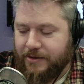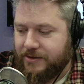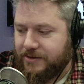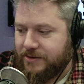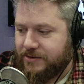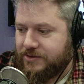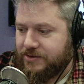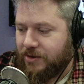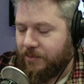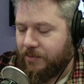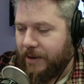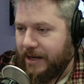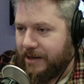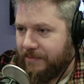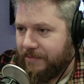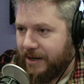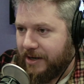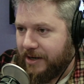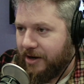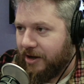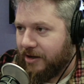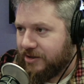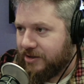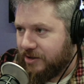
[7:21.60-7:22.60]
So my
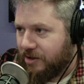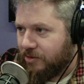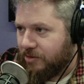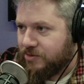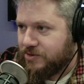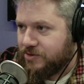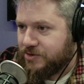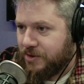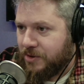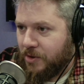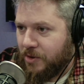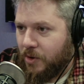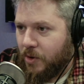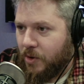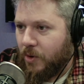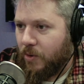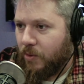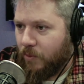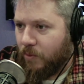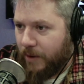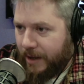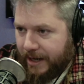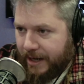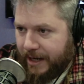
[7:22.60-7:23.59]
dog knows
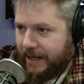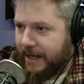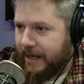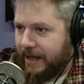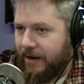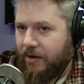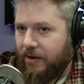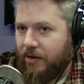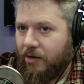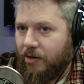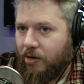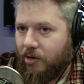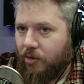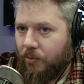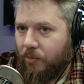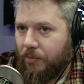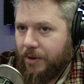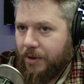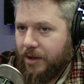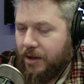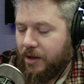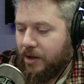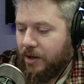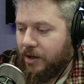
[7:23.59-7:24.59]
when I get
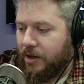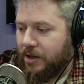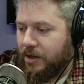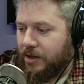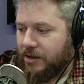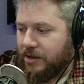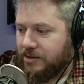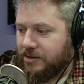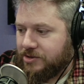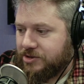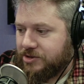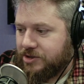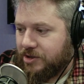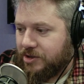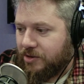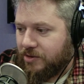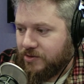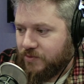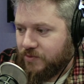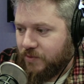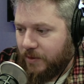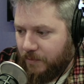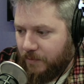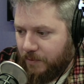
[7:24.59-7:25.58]
home. She
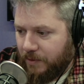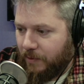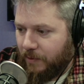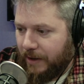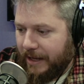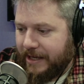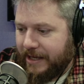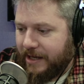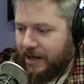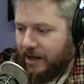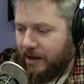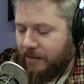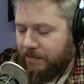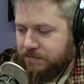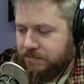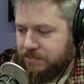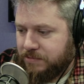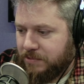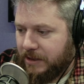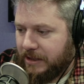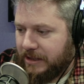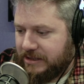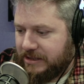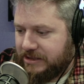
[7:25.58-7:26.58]
knows when we wake up.
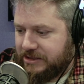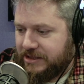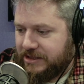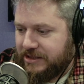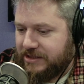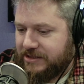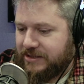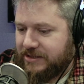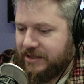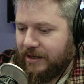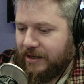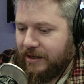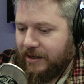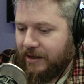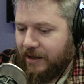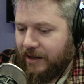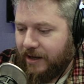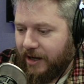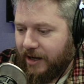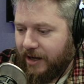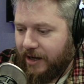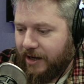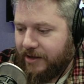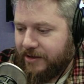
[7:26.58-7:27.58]
Like, she's...
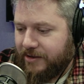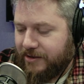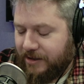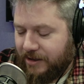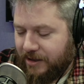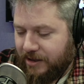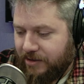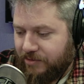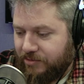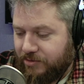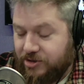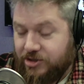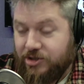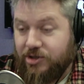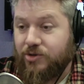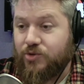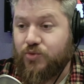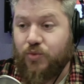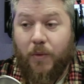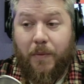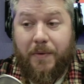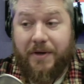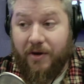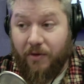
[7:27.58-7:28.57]
she knows
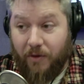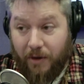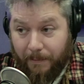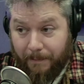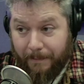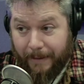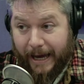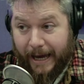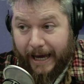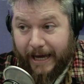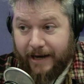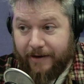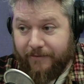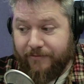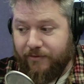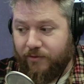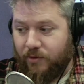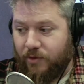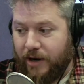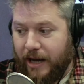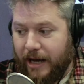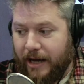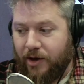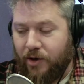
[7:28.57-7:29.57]
when we go to bed. If
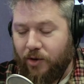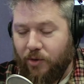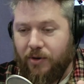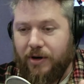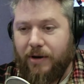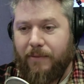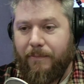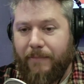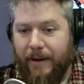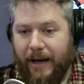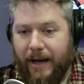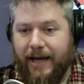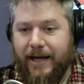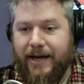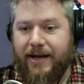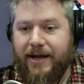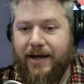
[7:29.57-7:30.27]
we're not going to bed...